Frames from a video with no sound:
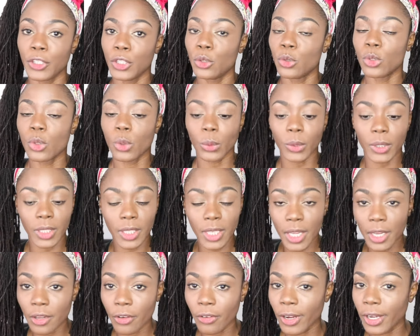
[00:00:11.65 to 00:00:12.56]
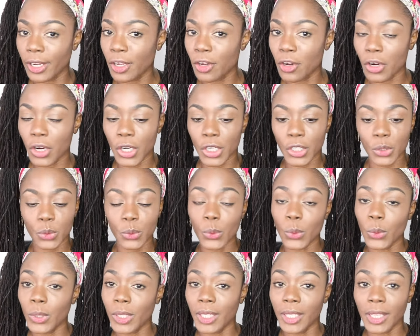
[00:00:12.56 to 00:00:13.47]
You don't need any credit card, you
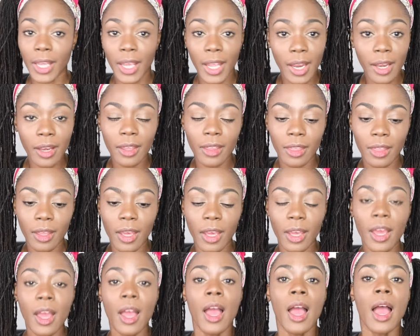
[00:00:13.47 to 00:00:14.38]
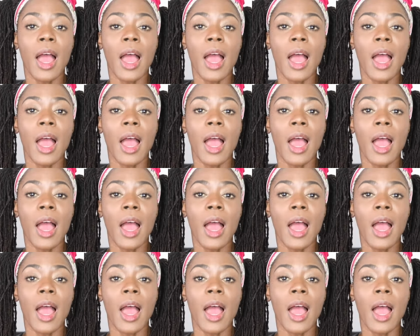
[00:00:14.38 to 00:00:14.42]
don't need anything.